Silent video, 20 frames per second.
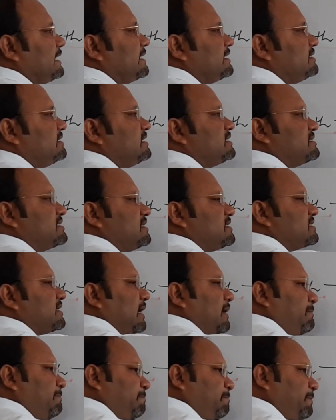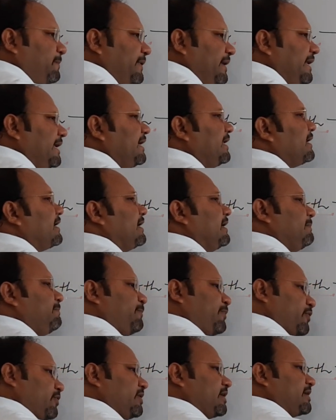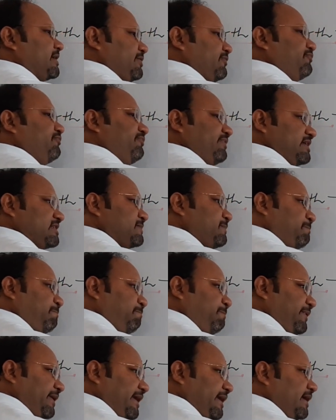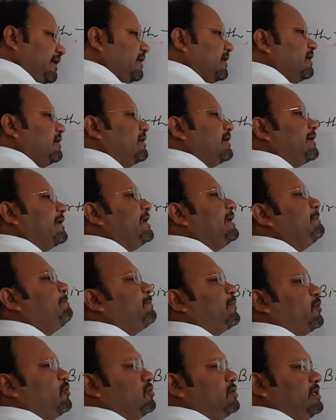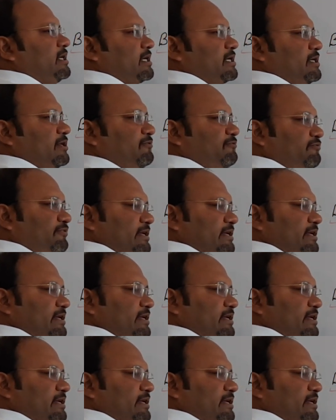this is a pre-reproductive phase. Pre-reproductive